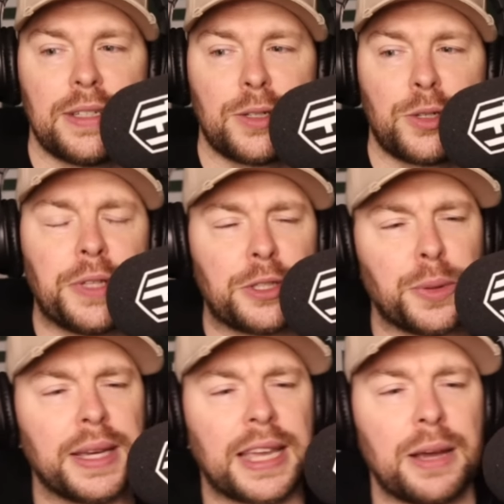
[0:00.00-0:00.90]
Could they do
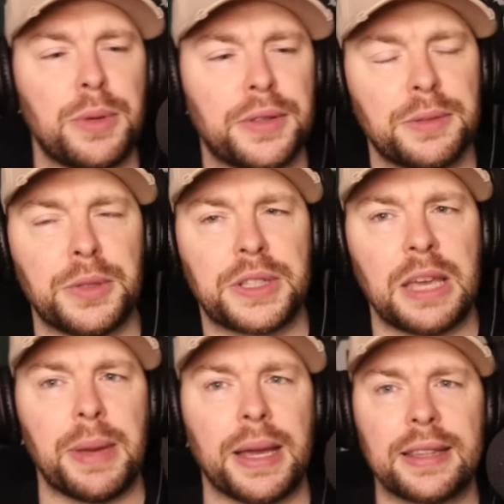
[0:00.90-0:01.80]
it again with, with
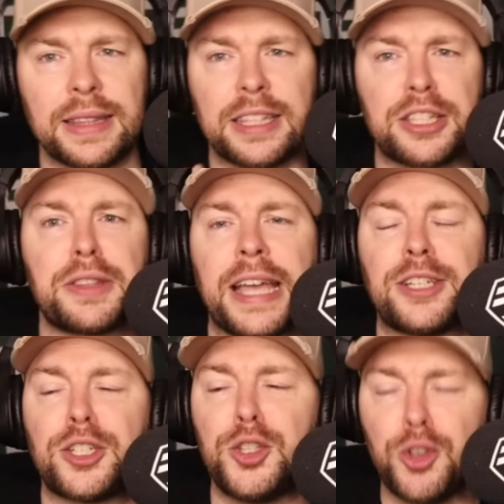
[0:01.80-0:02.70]
Kimmich? That
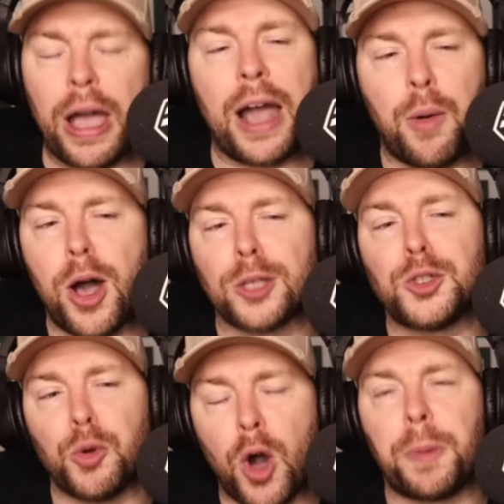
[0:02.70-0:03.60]
is just not how
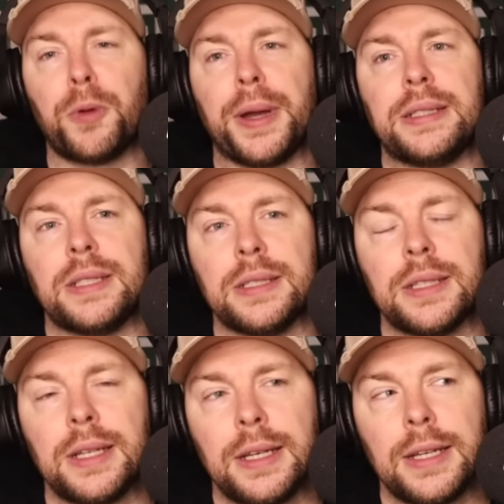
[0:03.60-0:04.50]
Arsenal operated.
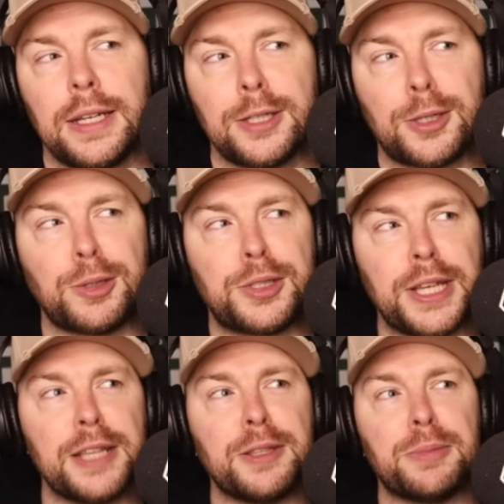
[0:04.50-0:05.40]
So
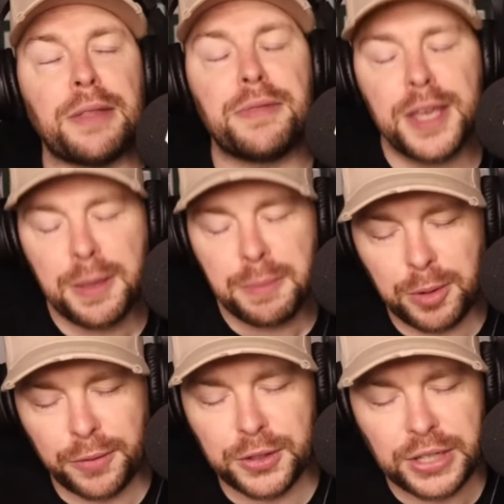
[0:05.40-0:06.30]
seeing them, and people
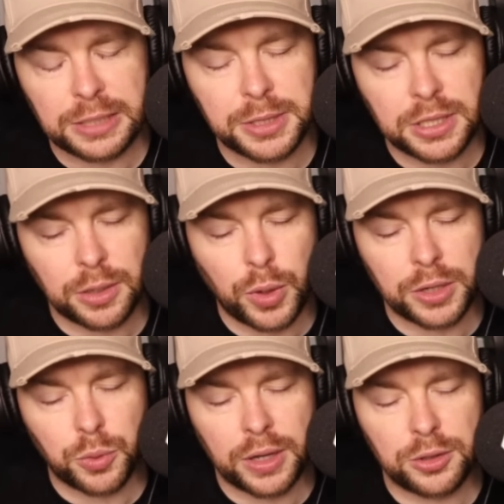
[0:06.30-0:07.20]
often say to me, Terry, why,
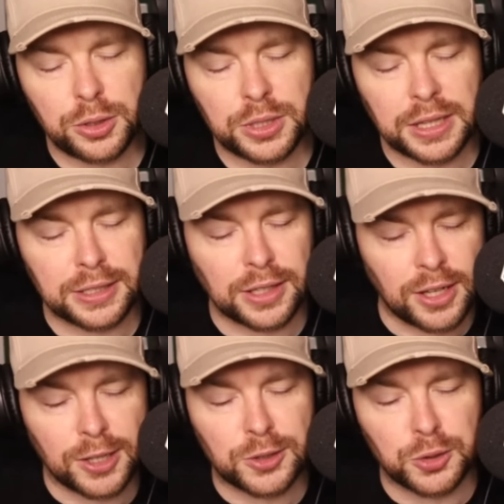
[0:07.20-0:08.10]
why do you say things like
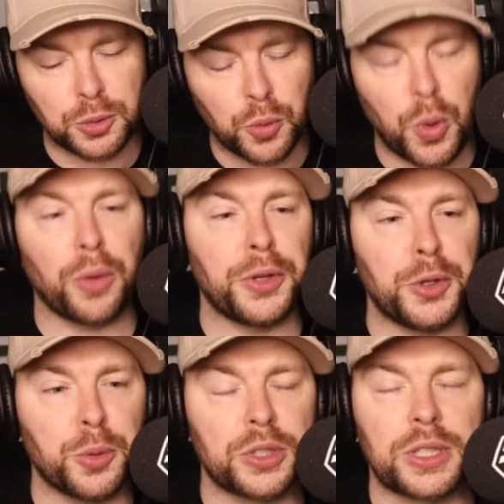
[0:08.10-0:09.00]
Arsenal worry
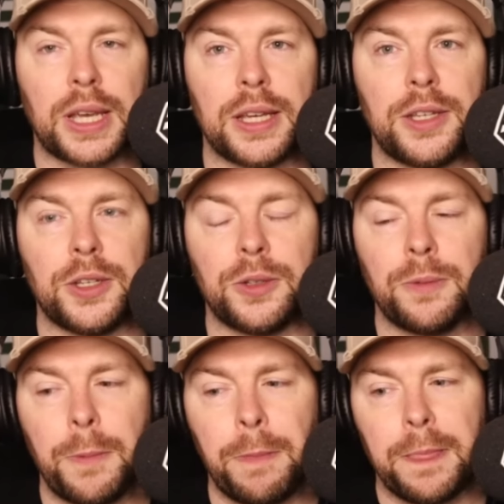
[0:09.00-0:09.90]
you or scare you?
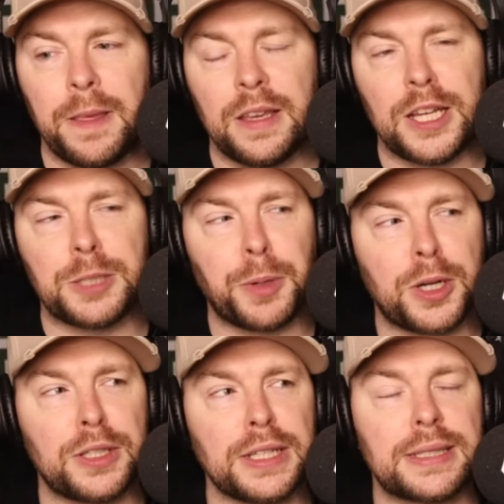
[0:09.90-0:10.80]
It's
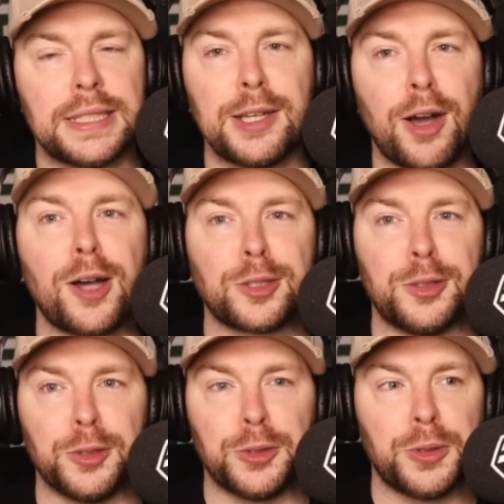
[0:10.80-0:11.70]
because I see
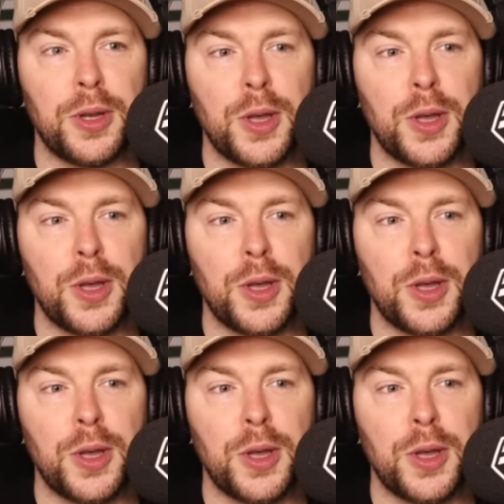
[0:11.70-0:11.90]
Arsenal